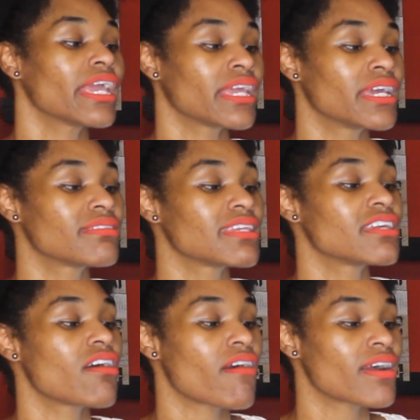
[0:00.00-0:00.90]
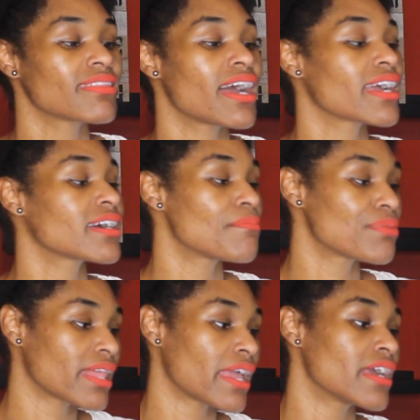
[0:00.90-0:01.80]
in the Arline
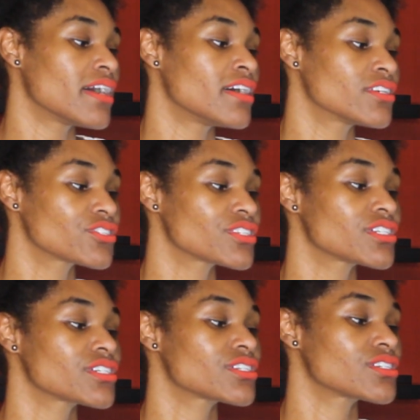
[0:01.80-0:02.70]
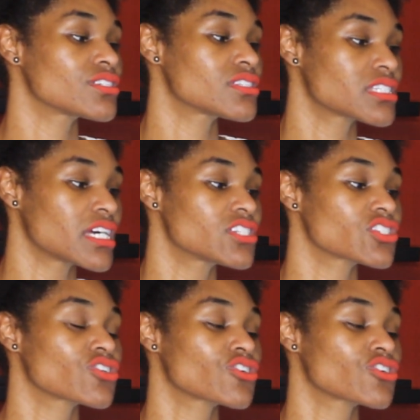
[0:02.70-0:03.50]
complaint under such